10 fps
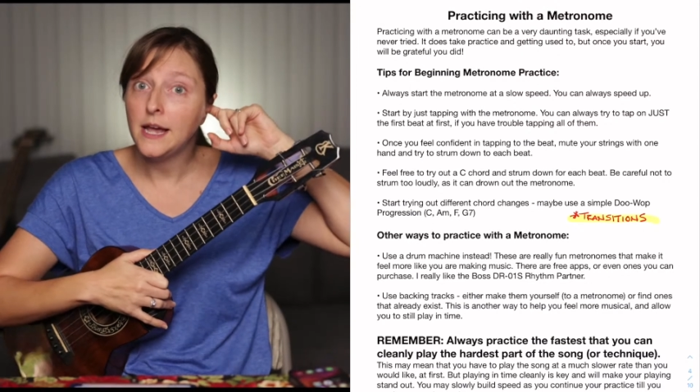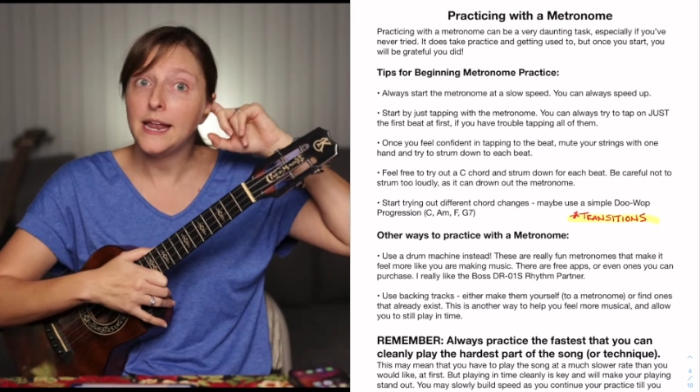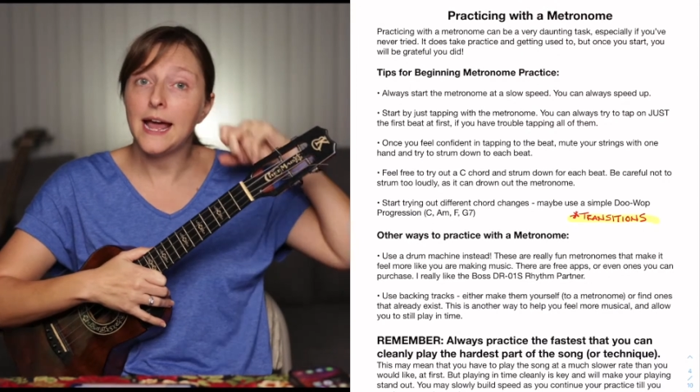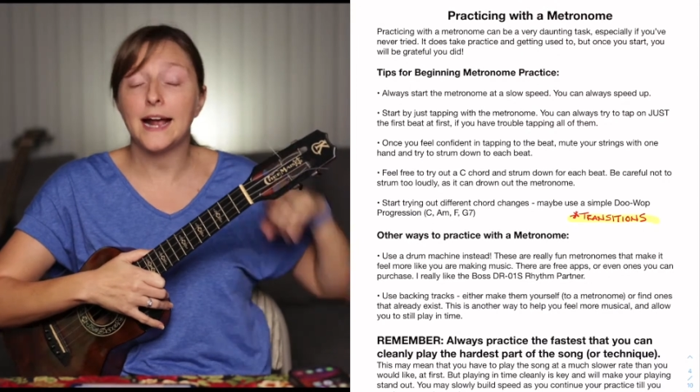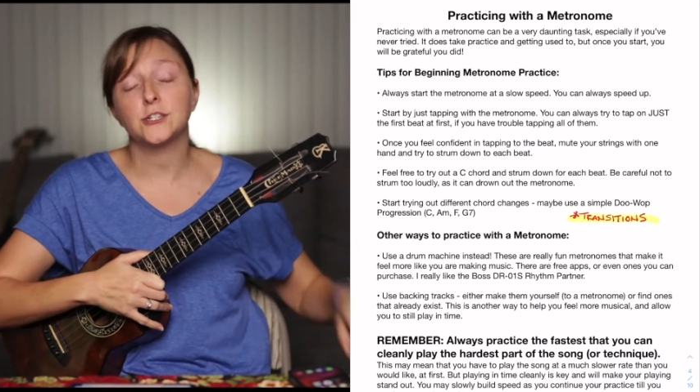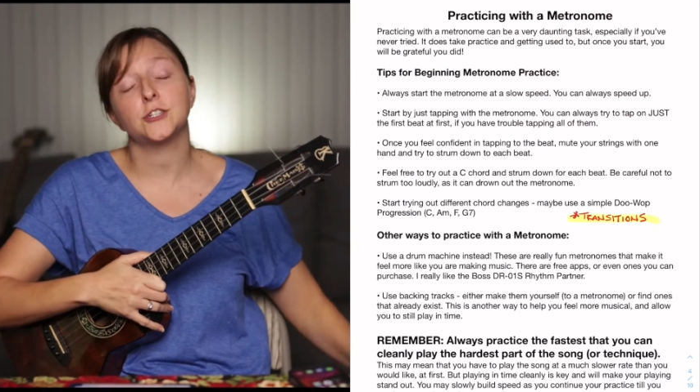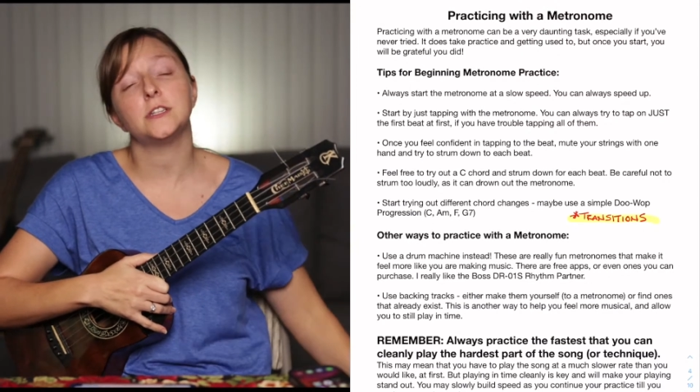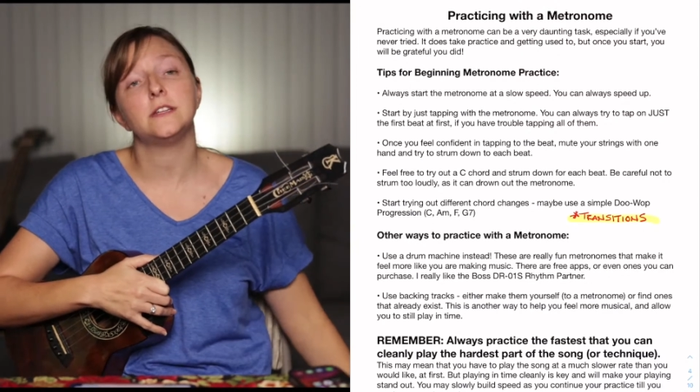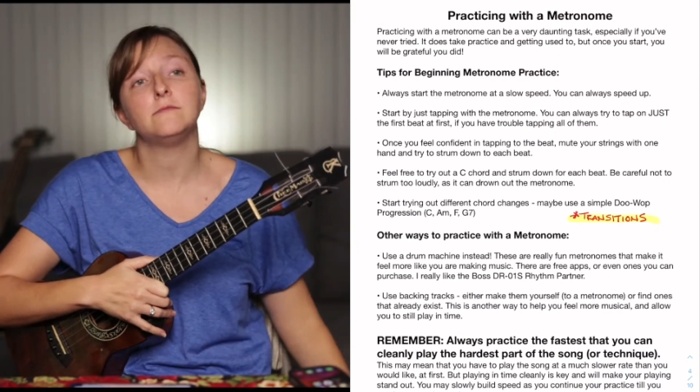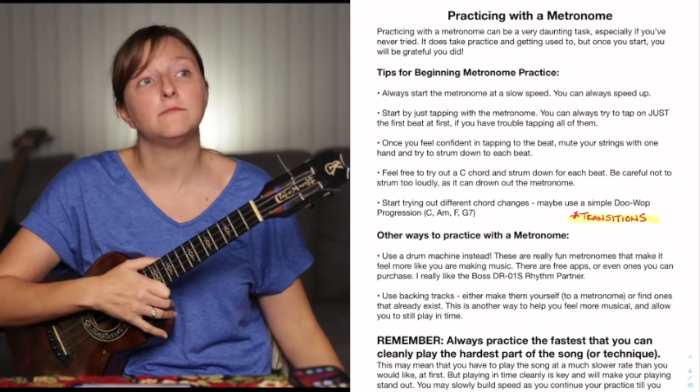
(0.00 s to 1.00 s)
and
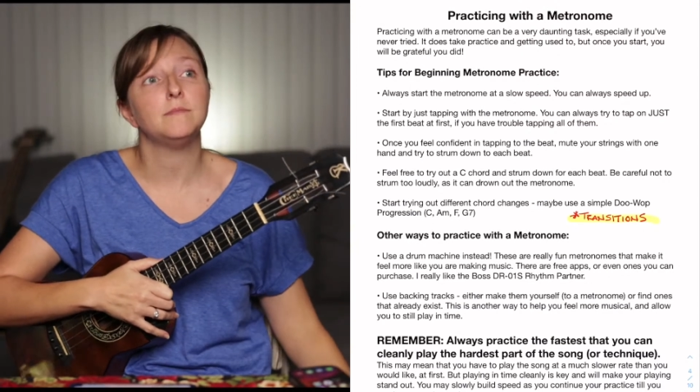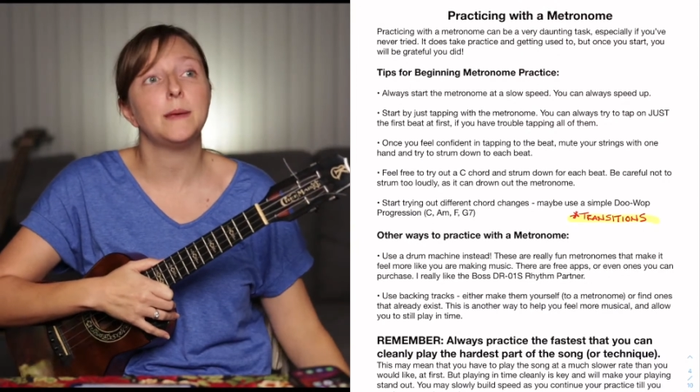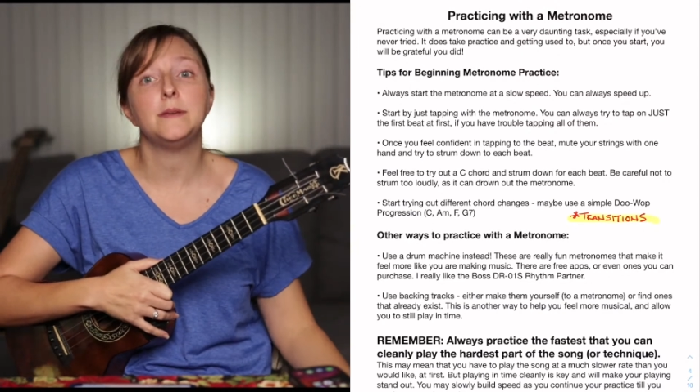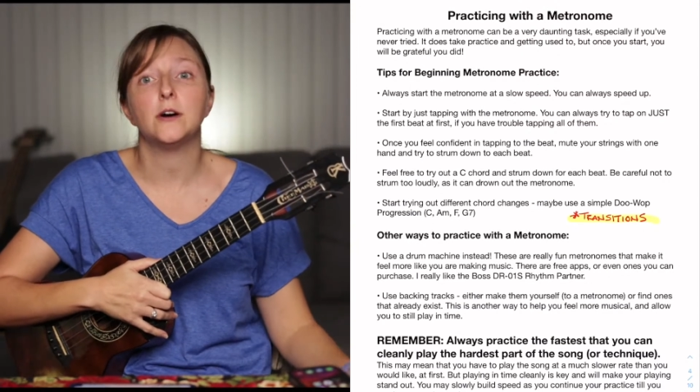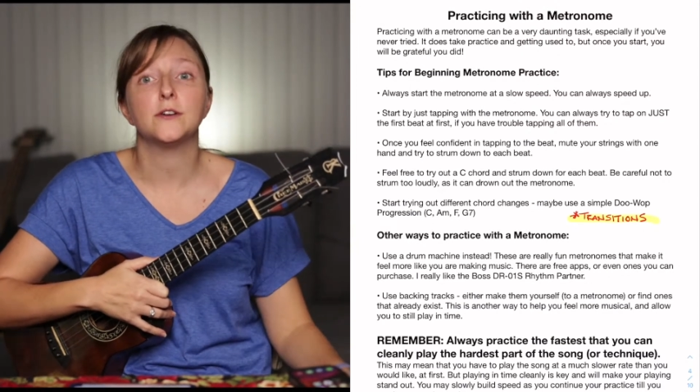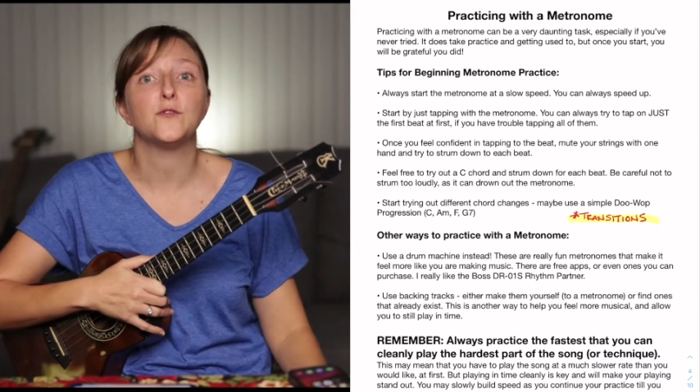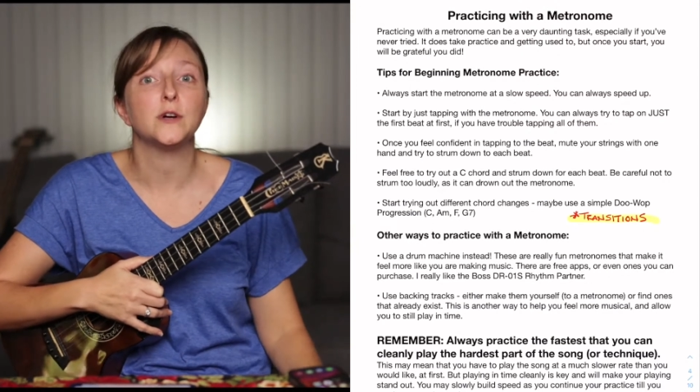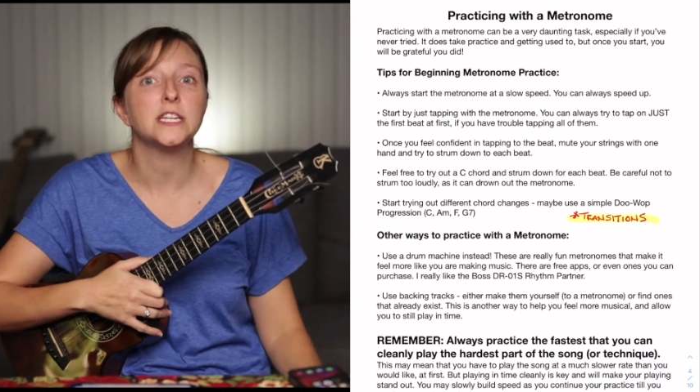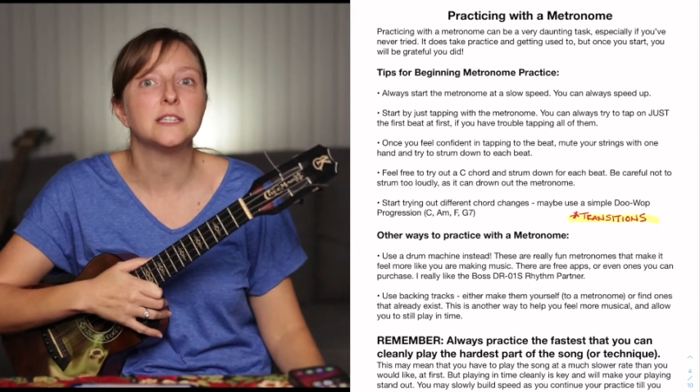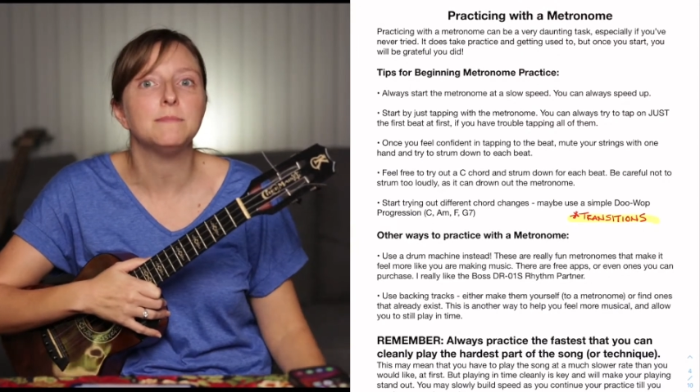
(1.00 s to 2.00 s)
actually maybe on a
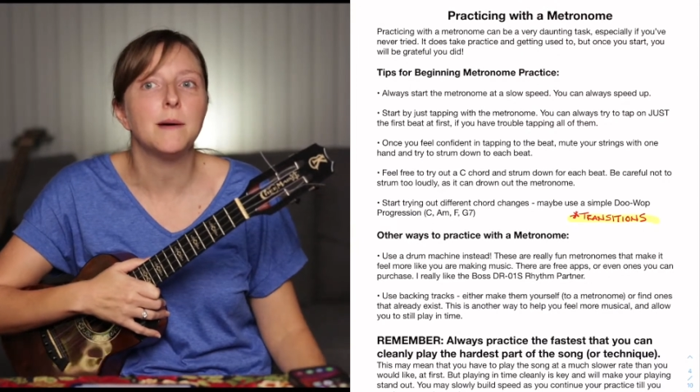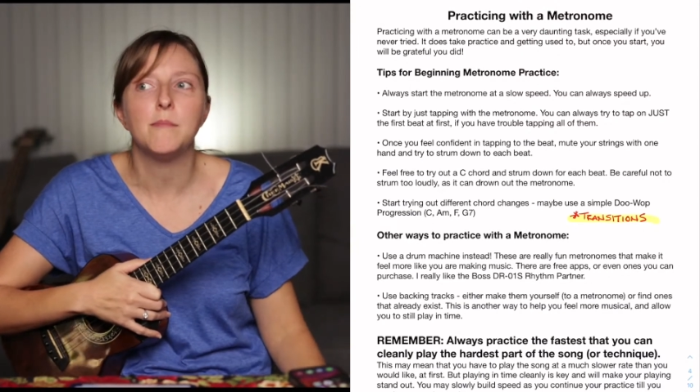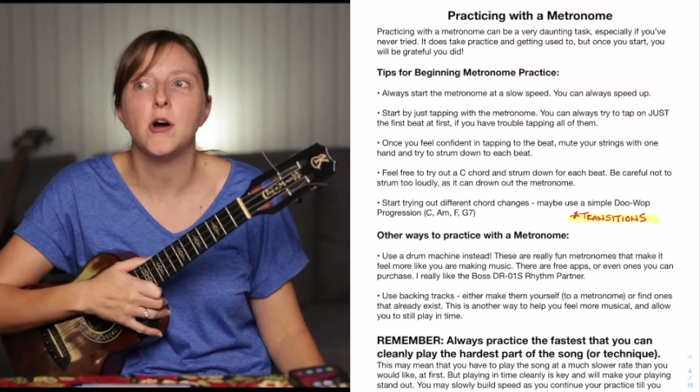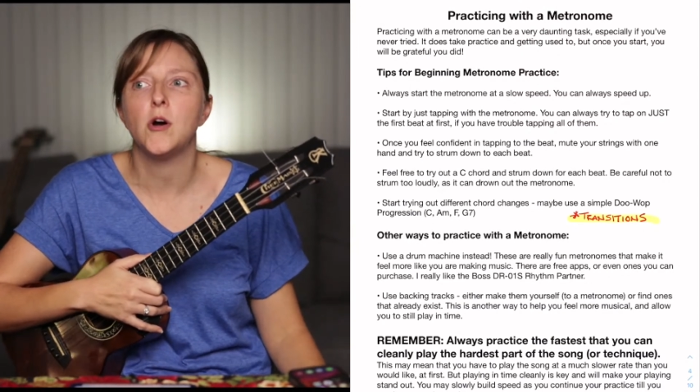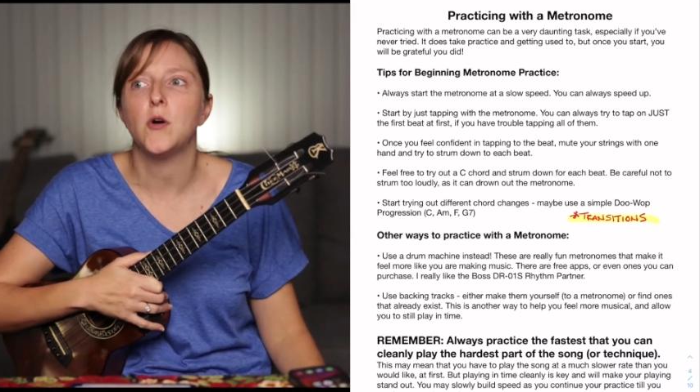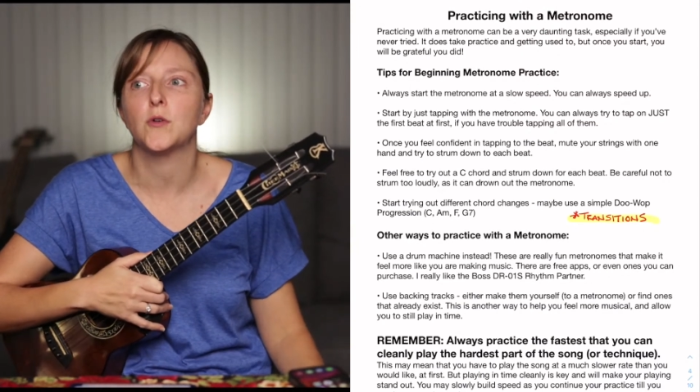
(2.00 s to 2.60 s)
voice memo,